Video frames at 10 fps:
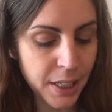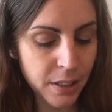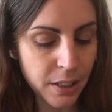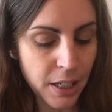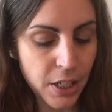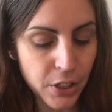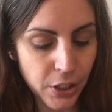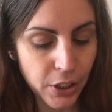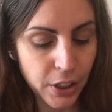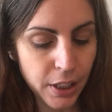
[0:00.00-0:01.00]

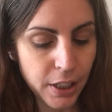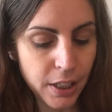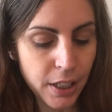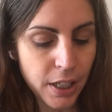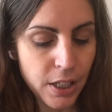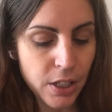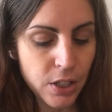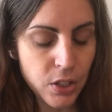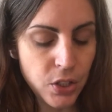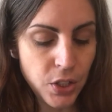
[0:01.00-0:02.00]
Here,
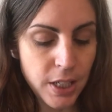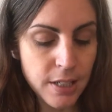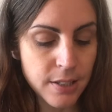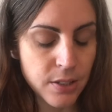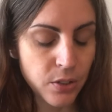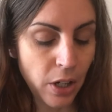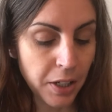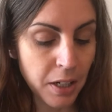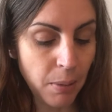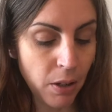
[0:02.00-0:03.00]
she's
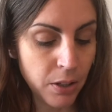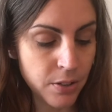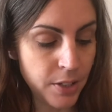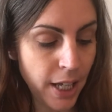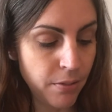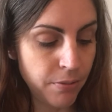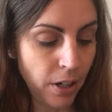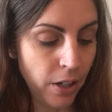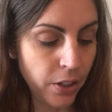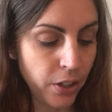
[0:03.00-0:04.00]
talking about her dead
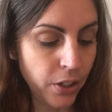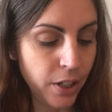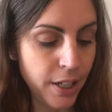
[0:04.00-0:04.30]
father